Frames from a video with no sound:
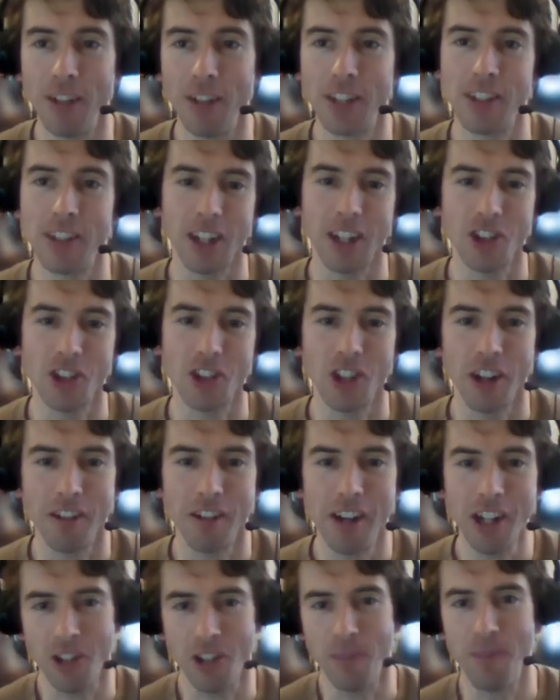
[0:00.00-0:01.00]
this next
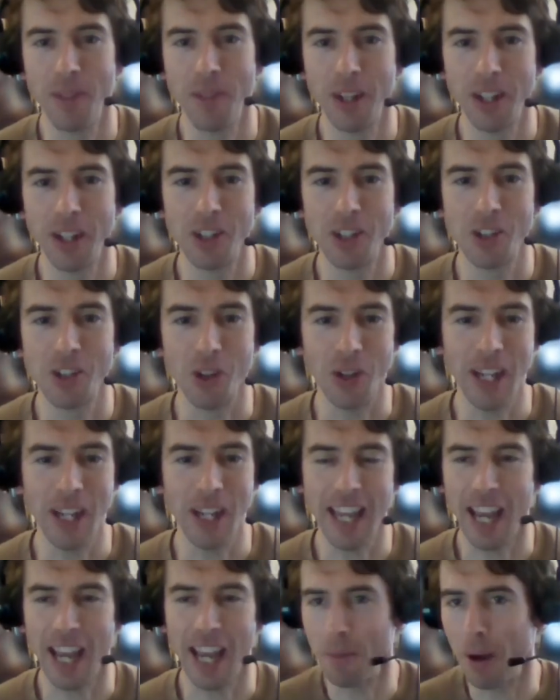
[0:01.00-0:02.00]
generation. So he
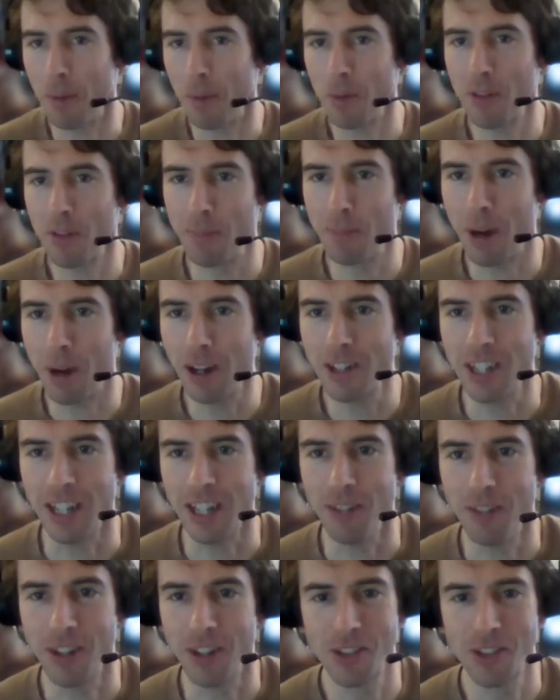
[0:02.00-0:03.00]
came up with
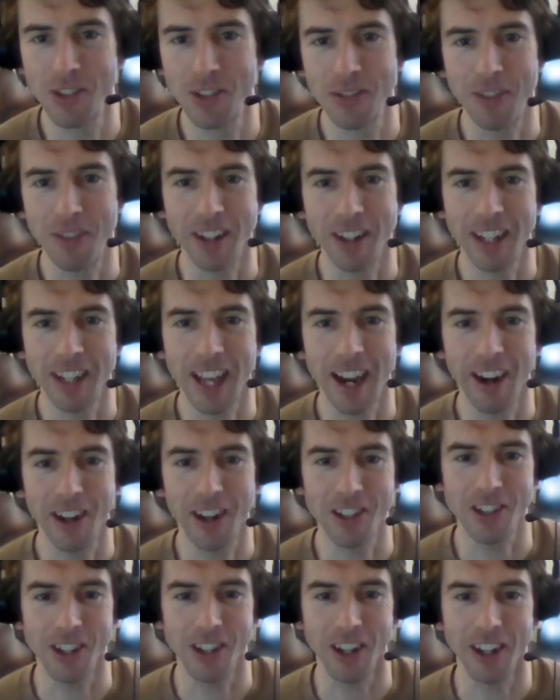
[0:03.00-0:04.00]
Marty, this fun
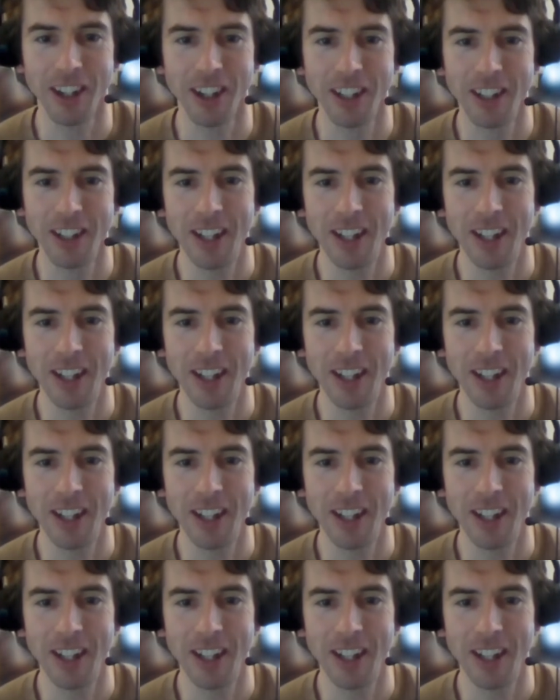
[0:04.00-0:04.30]
character,